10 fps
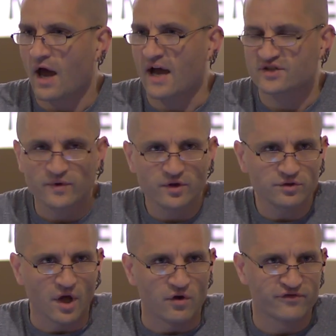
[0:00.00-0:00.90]
as we all
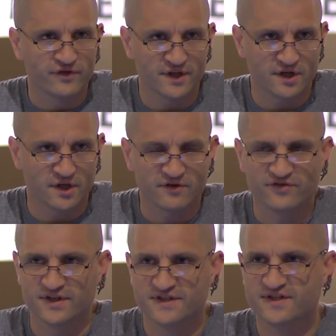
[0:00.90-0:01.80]
know, for
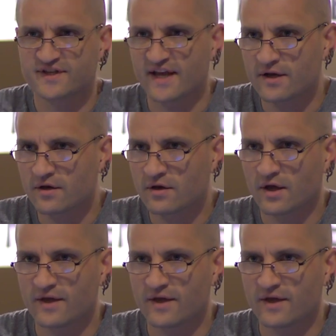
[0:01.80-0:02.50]
the sin